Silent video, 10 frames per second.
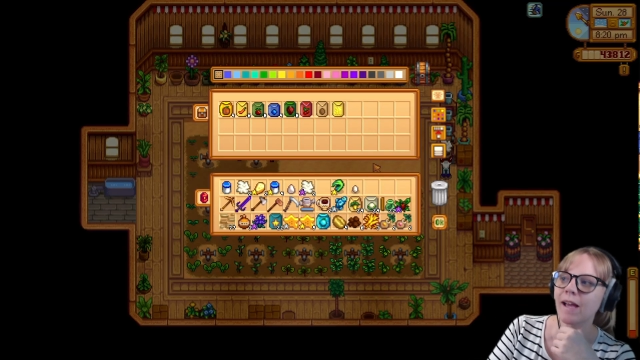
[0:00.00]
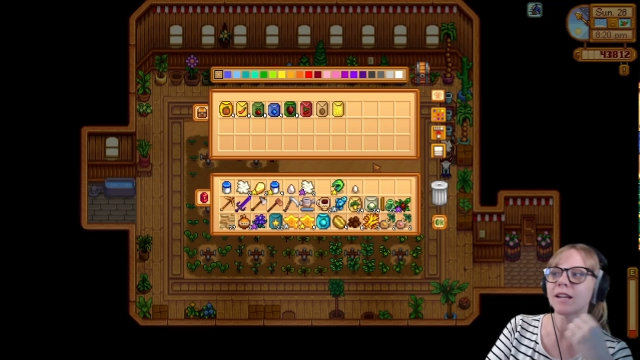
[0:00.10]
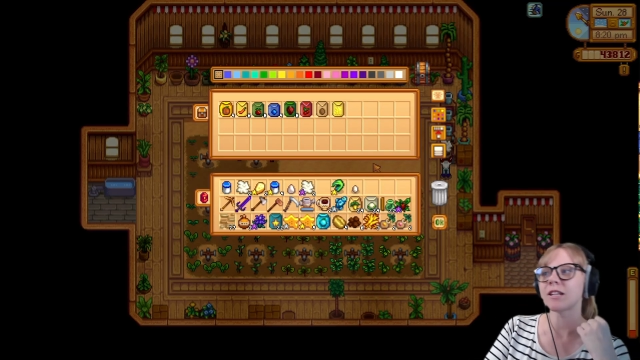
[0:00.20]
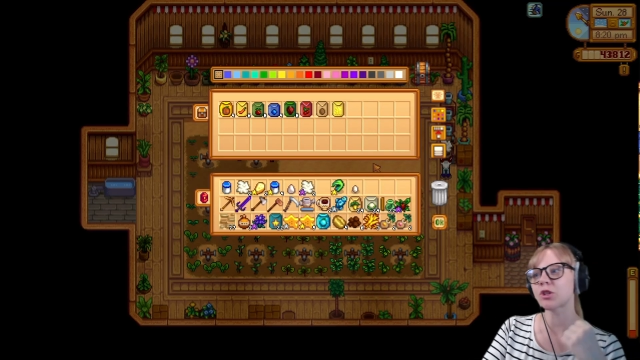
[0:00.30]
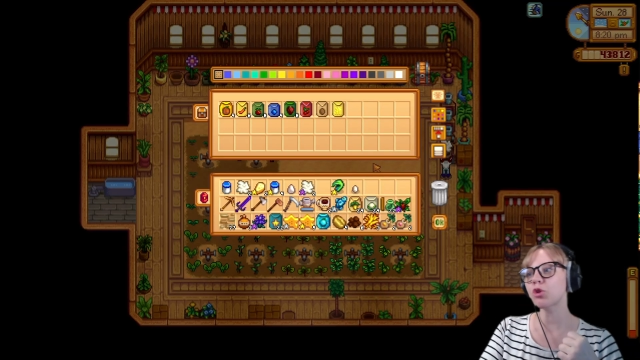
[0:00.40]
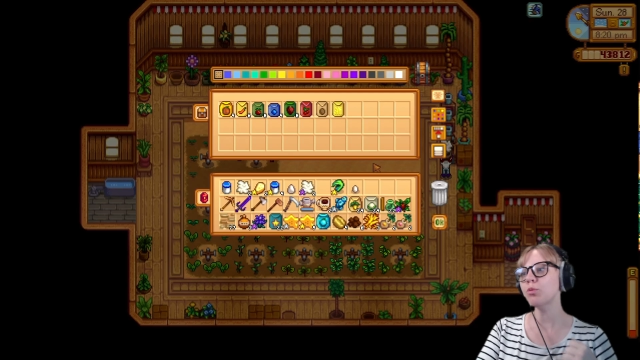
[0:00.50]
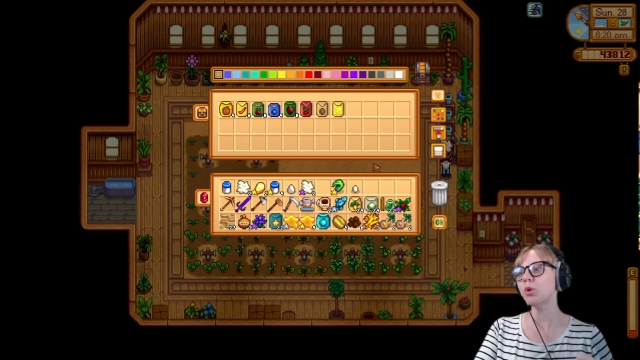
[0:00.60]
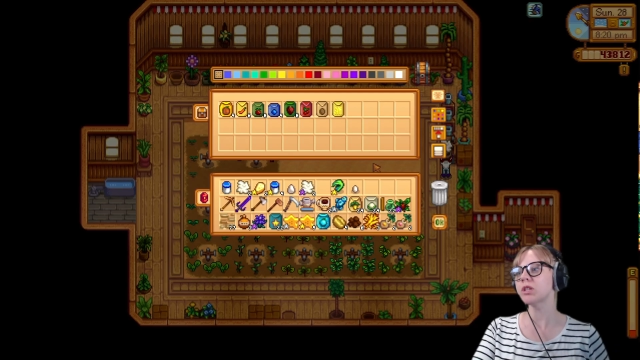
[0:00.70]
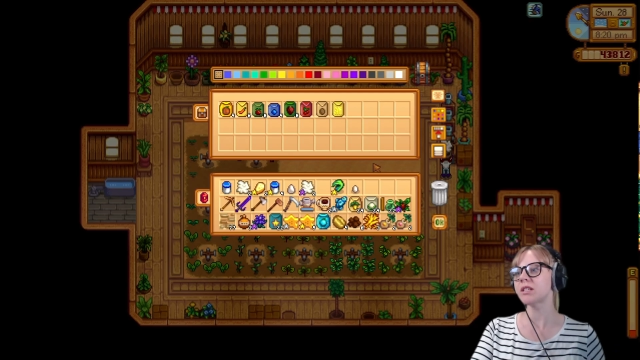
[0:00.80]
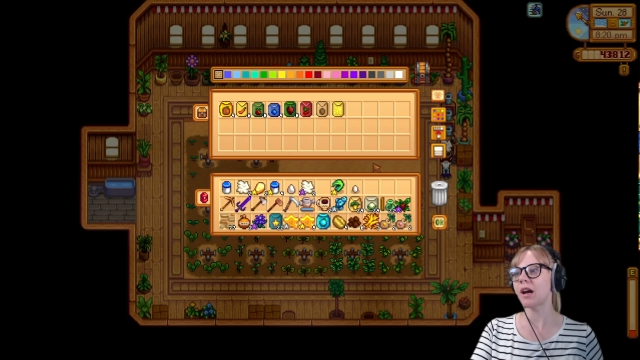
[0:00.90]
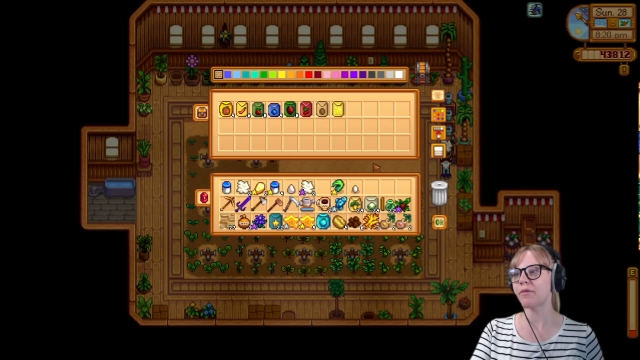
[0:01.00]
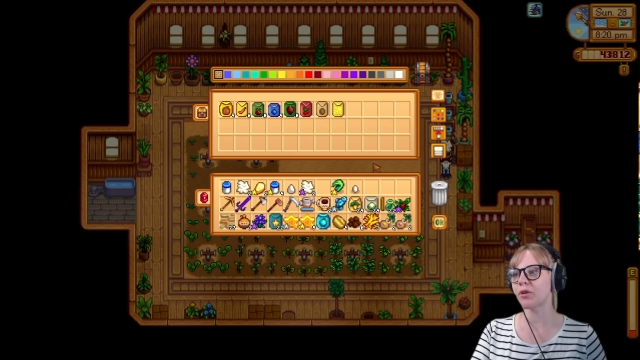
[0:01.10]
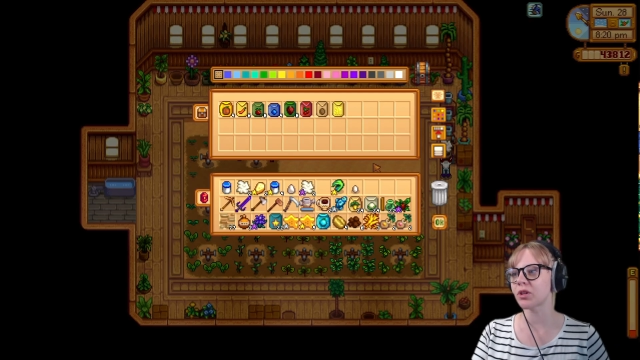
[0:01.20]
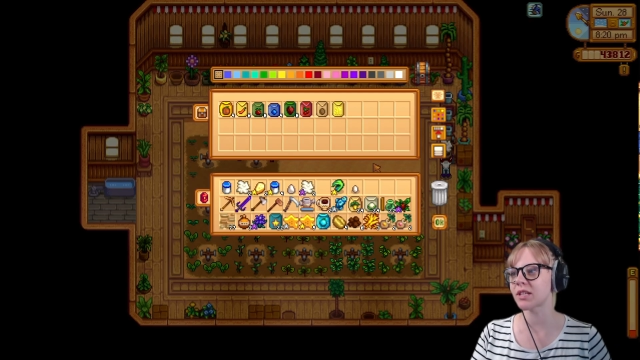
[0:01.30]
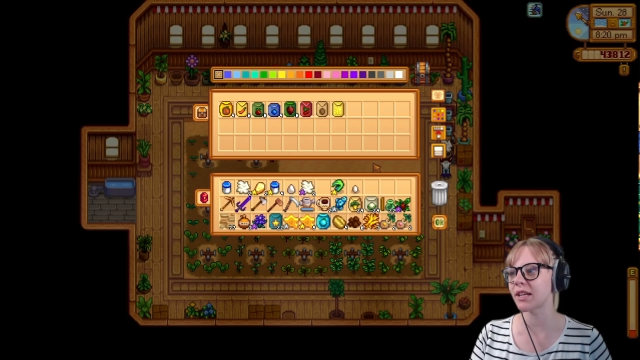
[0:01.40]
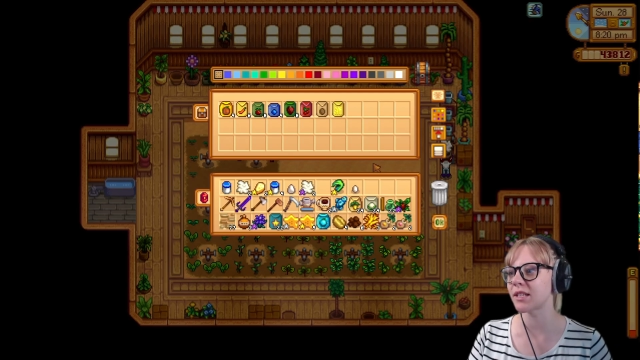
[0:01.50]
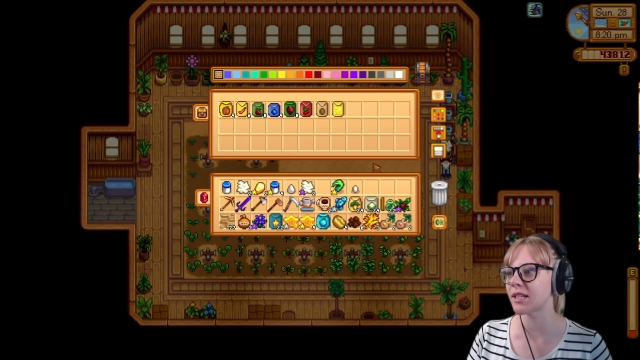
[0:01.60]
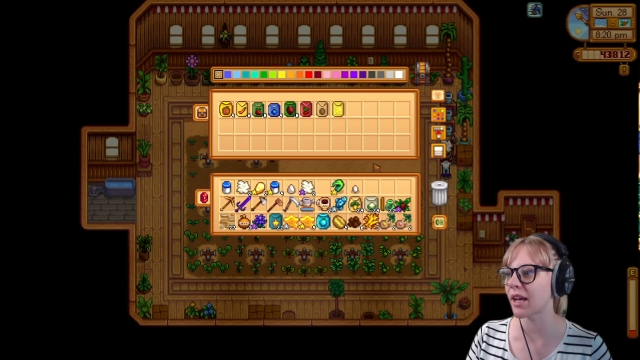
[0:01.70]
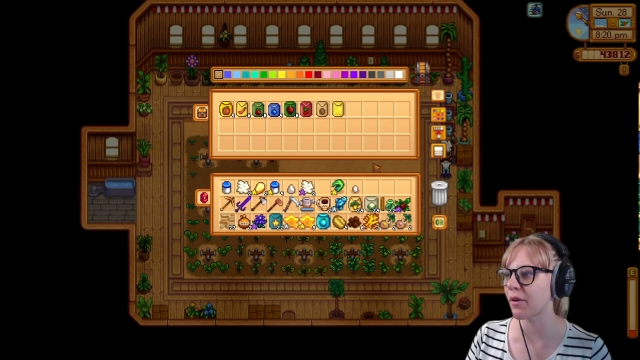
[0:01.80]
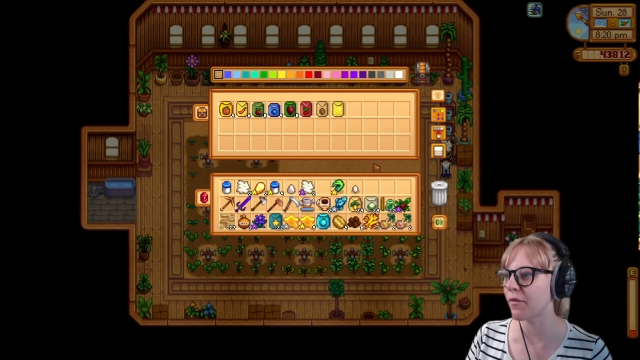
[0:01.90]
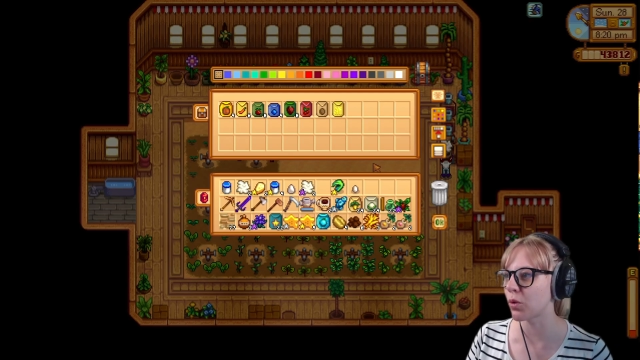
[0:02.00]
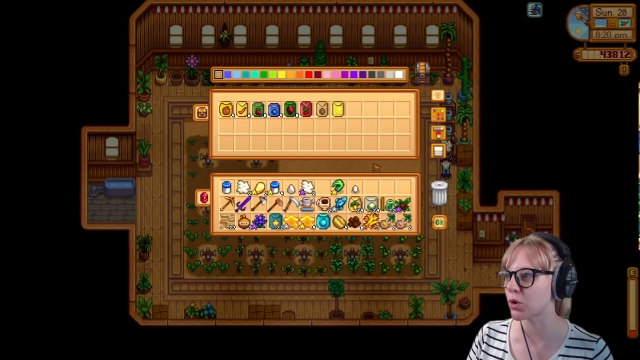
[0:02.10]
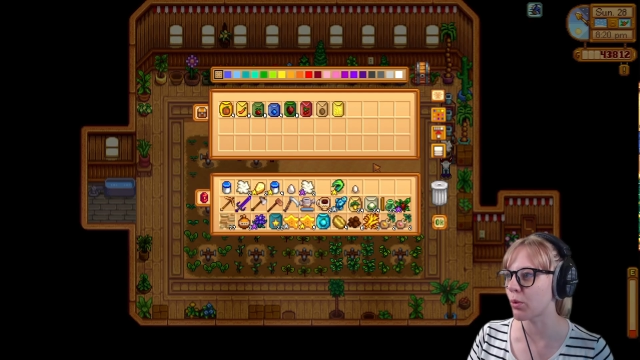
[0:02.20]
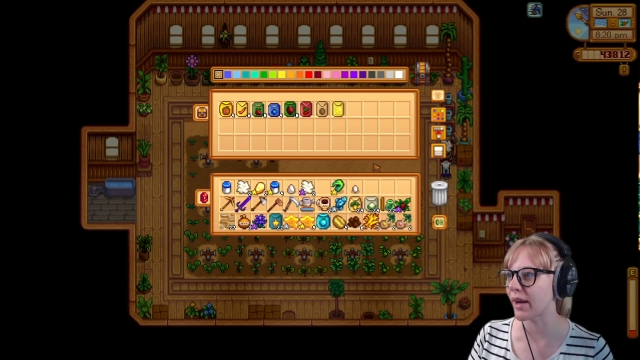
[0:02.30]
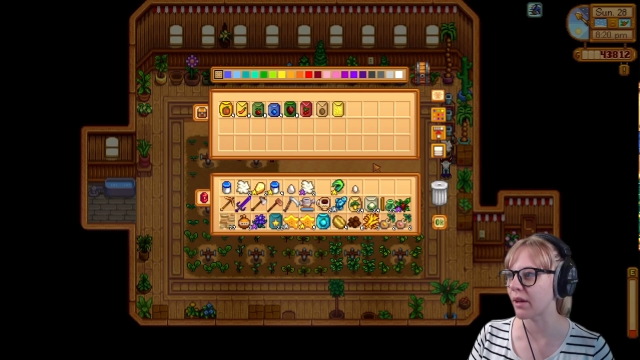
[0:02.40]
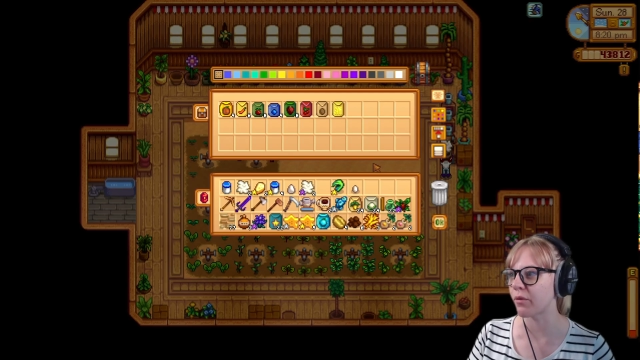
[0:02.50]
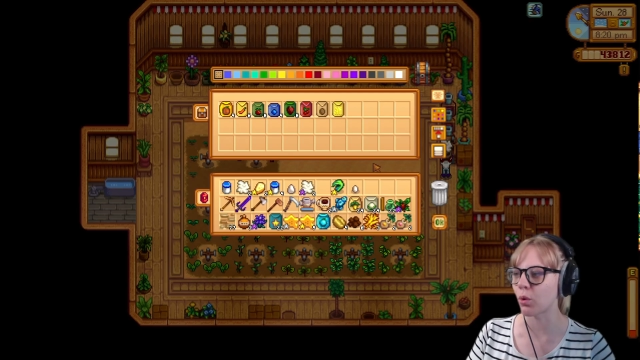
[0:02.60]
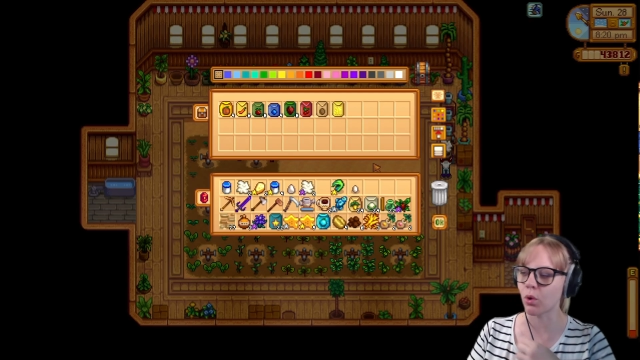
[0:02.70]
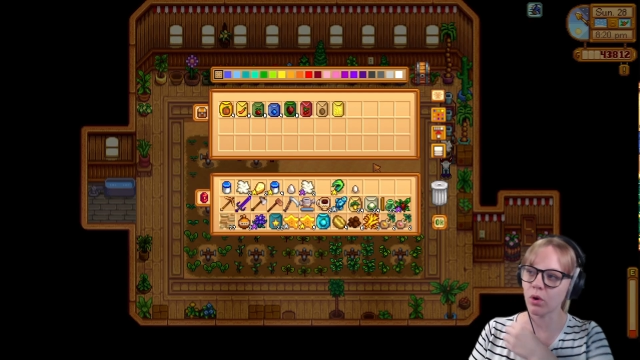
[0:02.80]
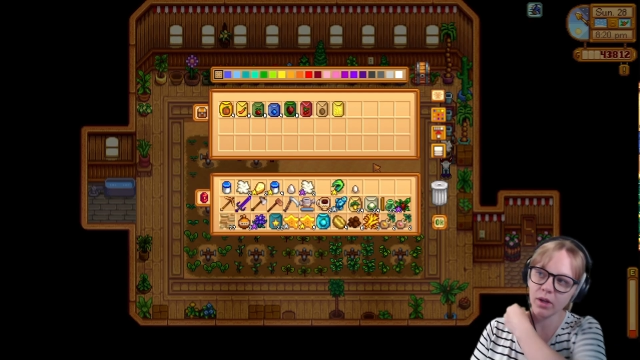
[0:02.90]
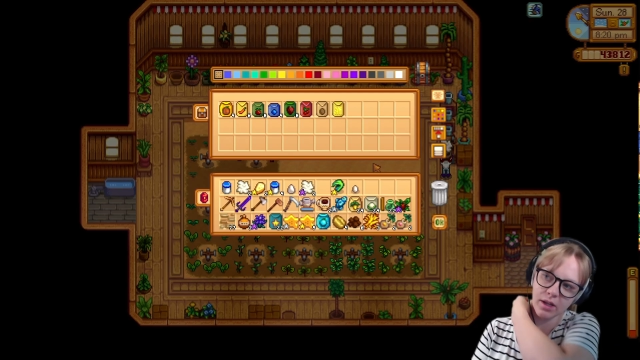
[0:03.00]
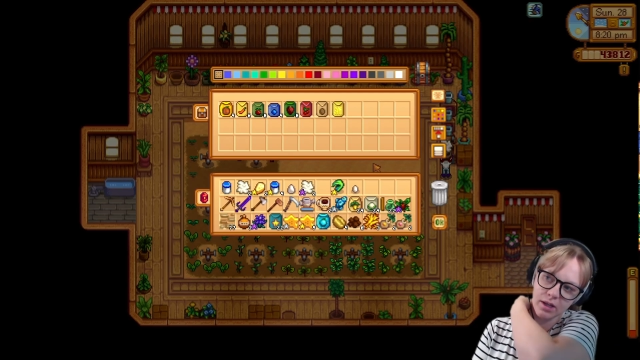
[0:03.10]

I need two more star fruit seeds to get a full 24.